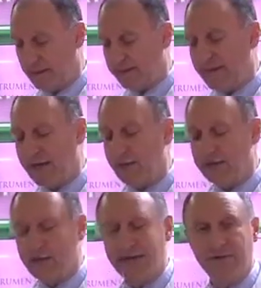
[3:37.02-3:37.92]
Now we're going
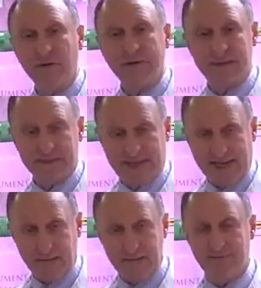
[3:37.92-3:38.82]
to have a look at
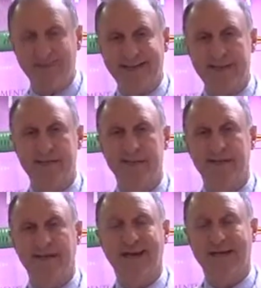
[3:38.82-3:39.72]
how to mix
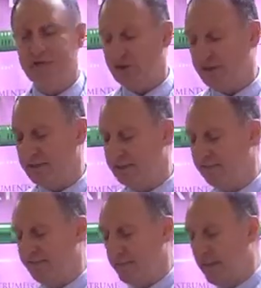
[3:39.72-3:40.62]
an alginate.
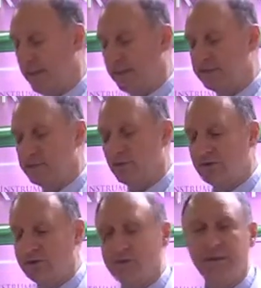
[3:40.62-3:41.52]
Let's talk a
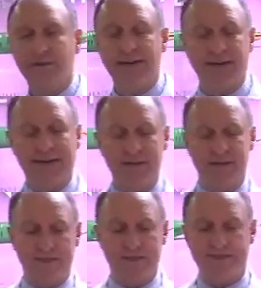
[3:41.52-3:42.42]
little bit about
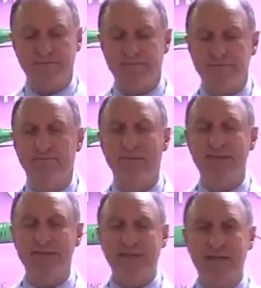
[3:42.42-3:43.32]
alginates.
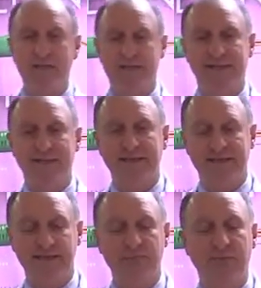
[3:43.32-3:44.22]
Most alginates
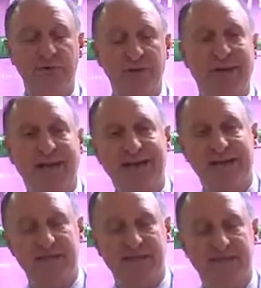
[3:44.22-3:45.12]
nowadays are
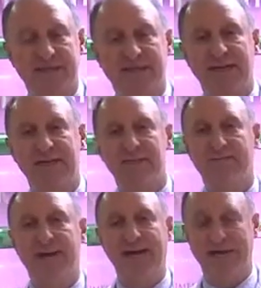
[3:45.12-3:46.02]
pre-packaged inside
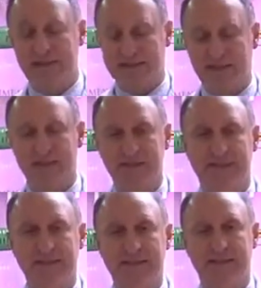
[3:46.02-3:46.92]
bags such as
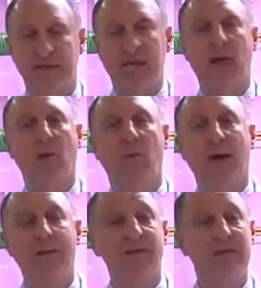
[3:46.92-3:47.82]
this. Why?
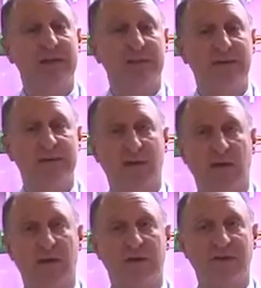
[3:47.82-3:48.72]
Because it gives it a
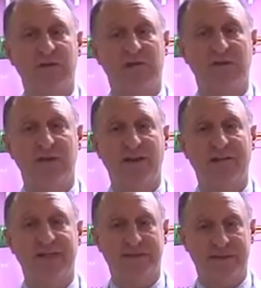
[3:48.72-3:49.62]
longer shelf life.
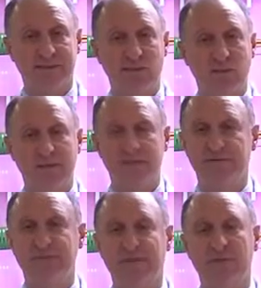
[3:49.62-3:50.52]
There's a small amount of
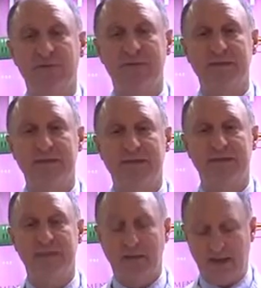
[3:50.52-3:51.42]
vacuum inside,
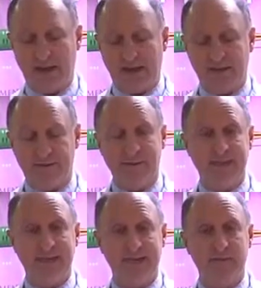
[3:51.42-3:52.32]
and in this
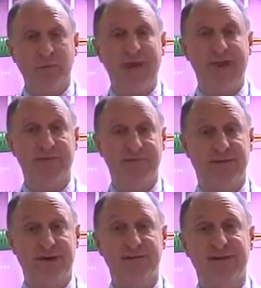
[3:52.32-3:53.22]
case we have
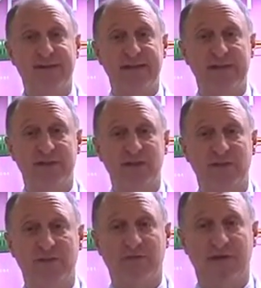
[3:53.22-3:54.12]
5 years
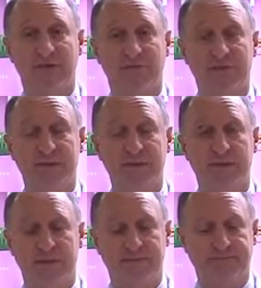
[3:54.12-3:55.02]
shelf life, which is
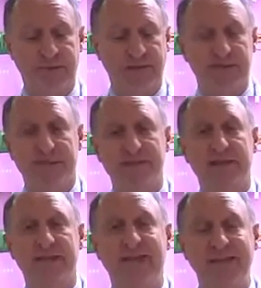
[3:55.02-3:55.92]
good. So that's
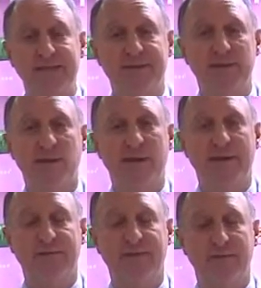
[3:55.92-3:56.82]
going to keep us
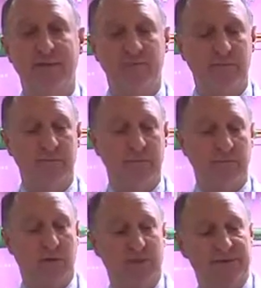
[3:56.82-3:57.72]
away from
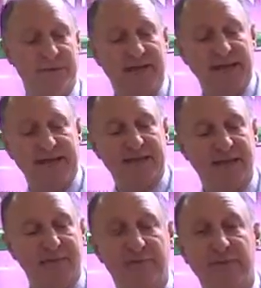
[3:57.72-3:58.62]
obviously any
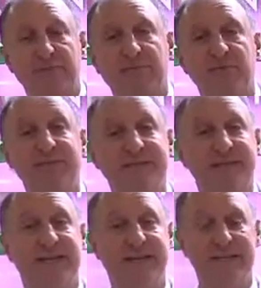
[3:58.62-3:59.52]
type of impurities
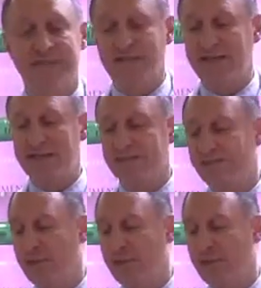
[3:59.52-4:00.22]
getting inside.